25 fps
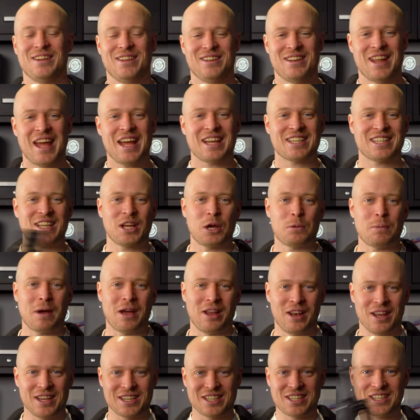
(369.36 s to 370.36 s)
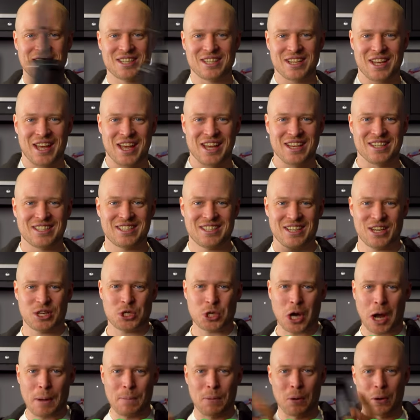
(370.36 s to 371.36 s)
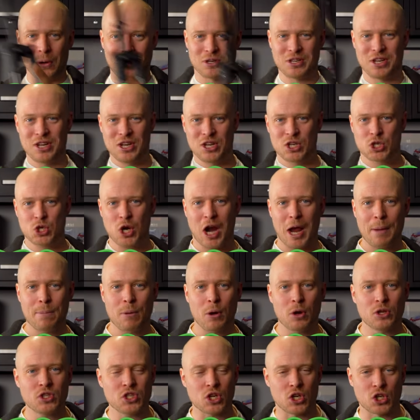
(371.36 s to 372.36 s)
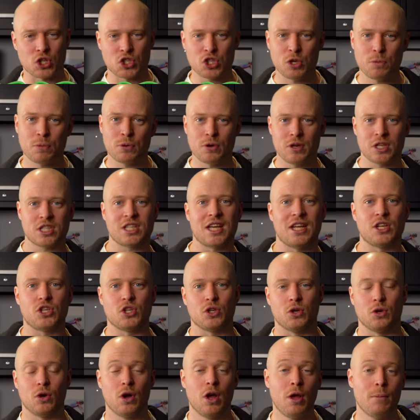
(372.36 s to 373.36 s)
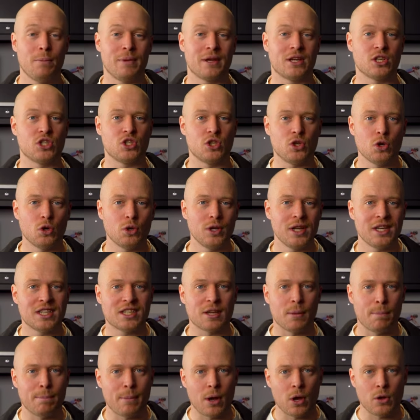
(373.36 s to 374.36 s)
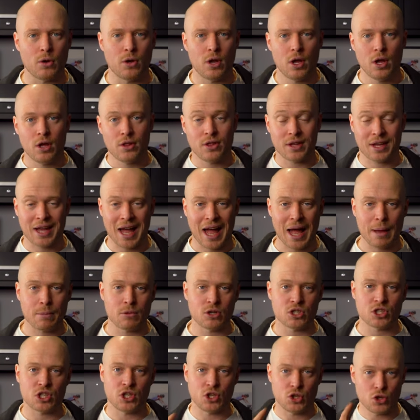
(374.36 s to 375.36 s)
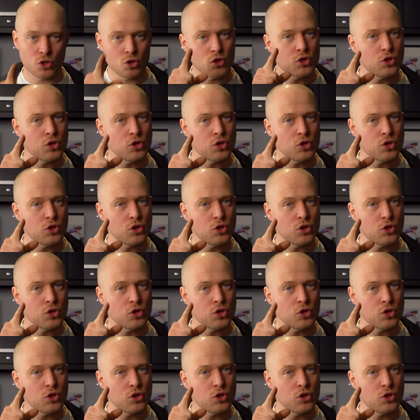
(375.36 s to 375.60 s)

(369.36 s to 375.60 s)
Next thing on my list is a tripod. Tripods are super essential because you'll need to mount the cameras that you